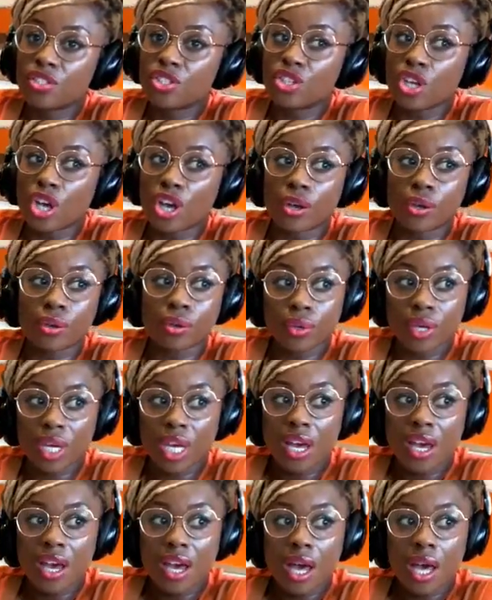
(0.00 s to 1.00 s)
So
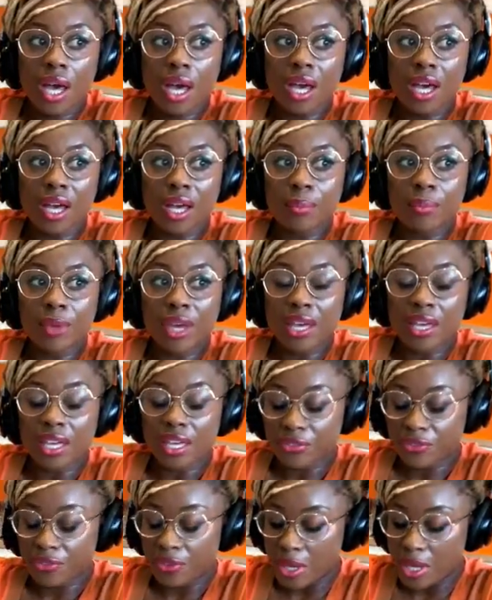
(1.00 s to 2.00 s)
um,
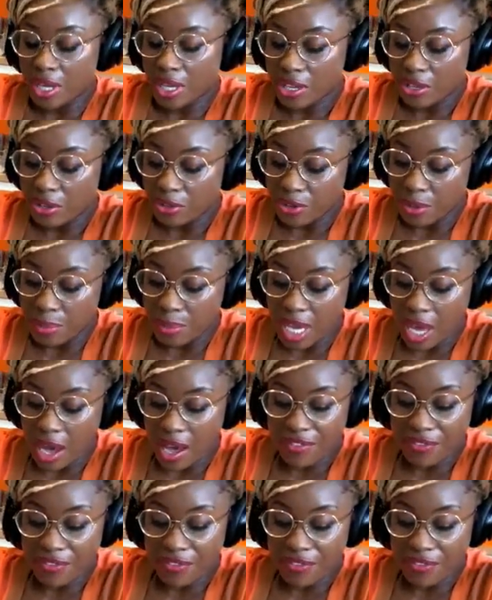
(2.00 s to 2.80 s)
for me,